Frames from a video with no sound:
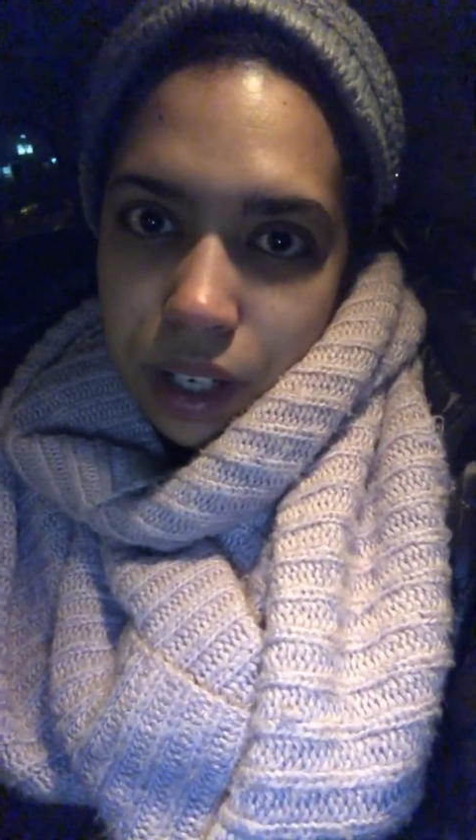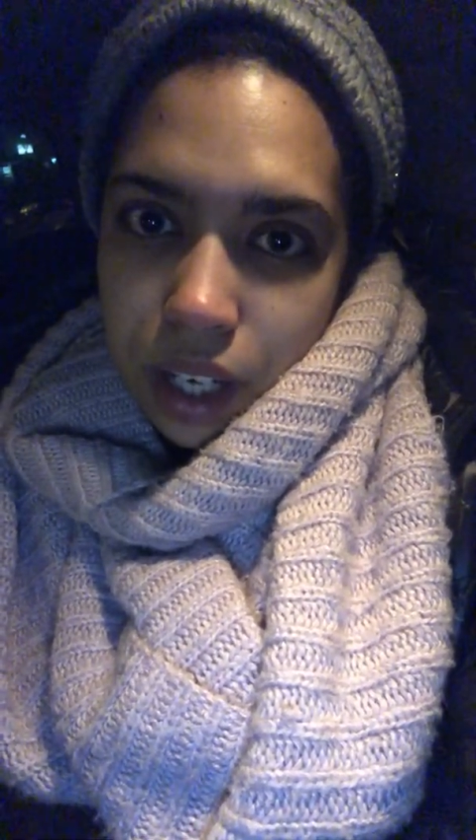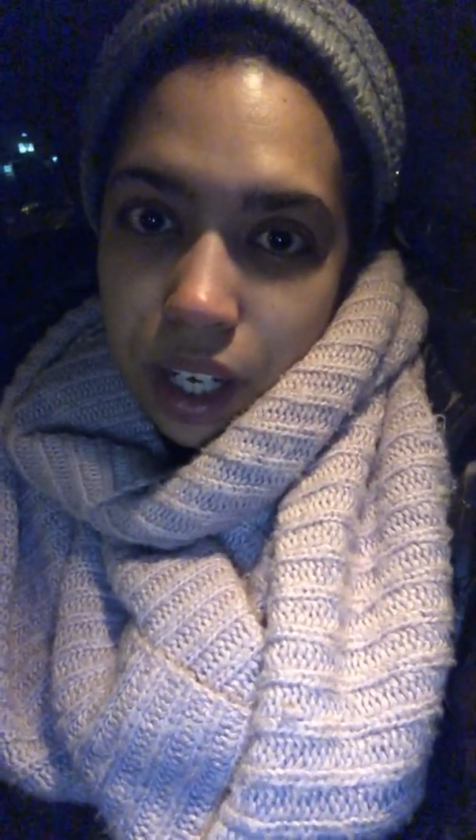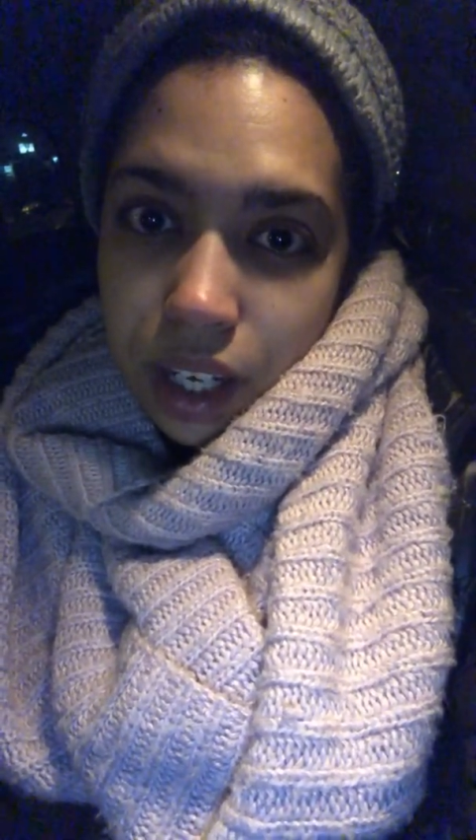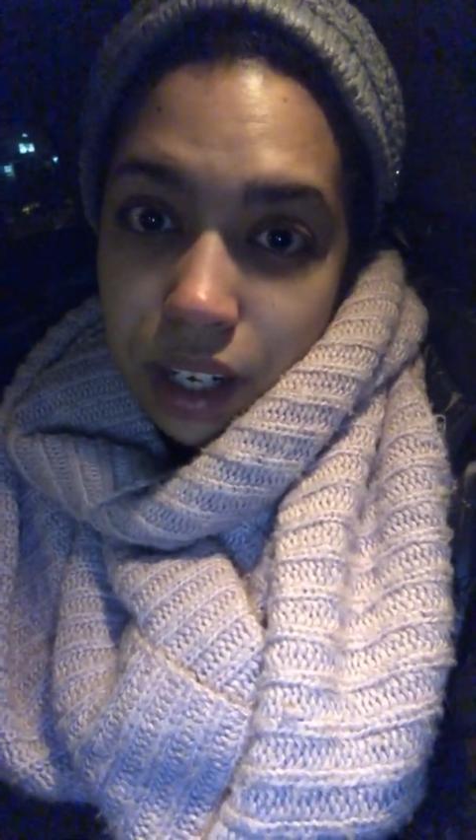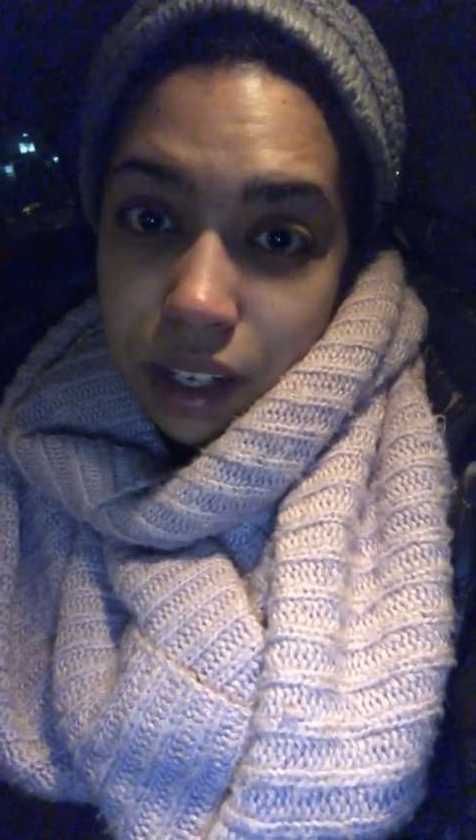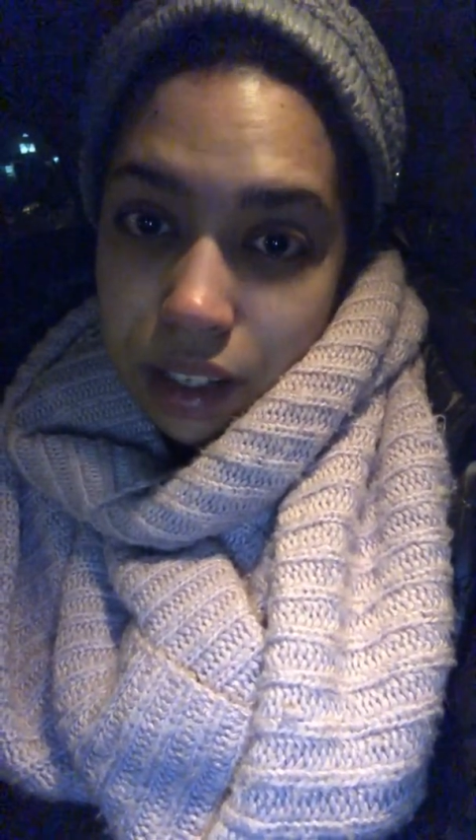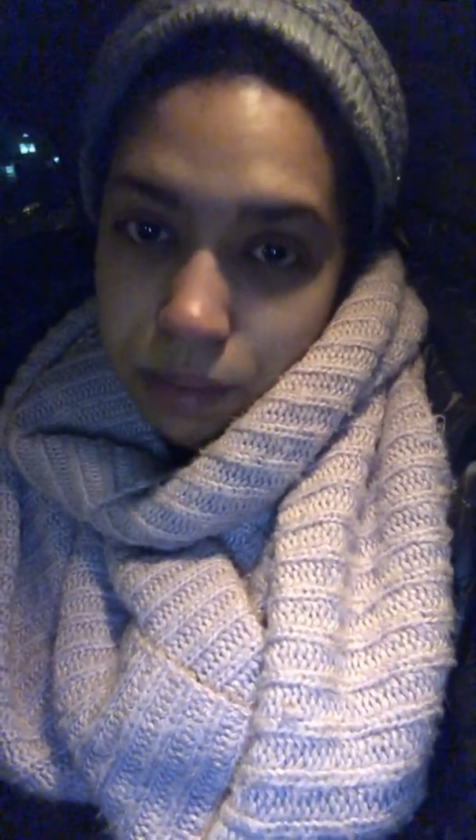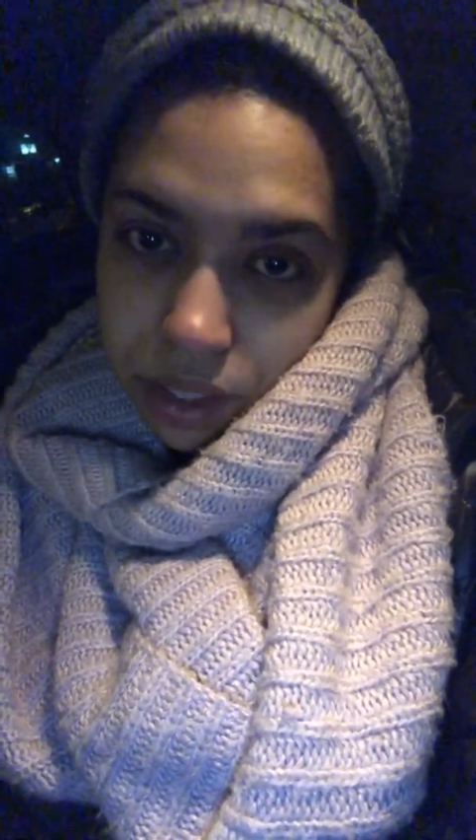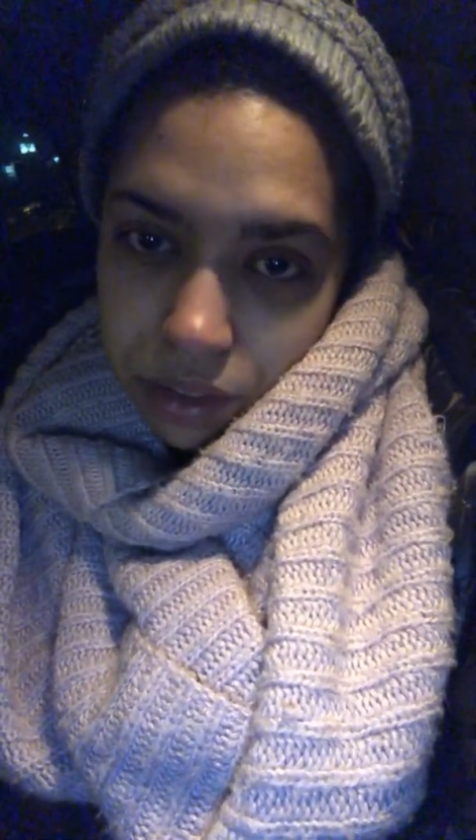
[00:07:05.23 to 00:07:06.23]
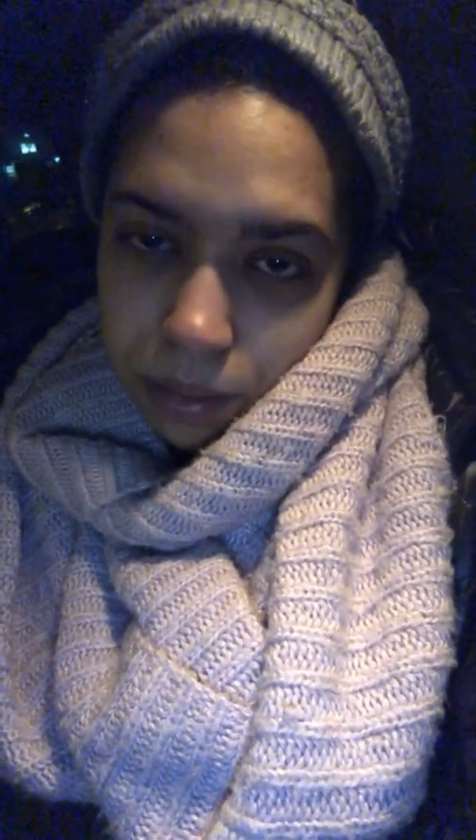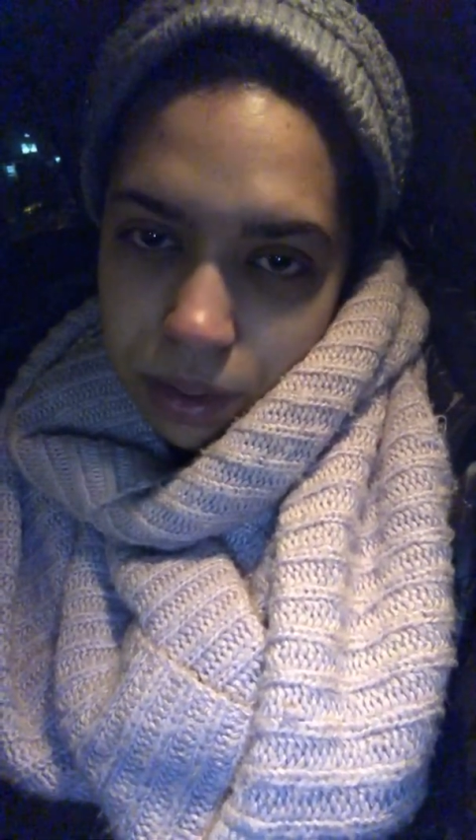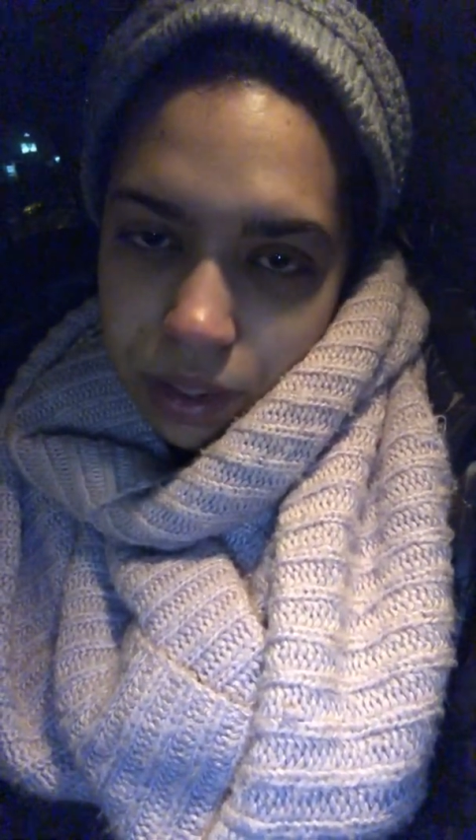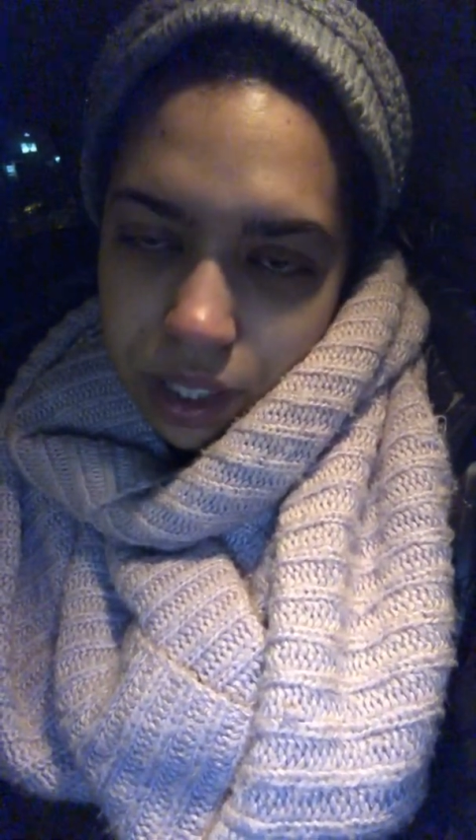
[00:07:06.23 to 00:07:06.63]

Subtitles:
I look miserable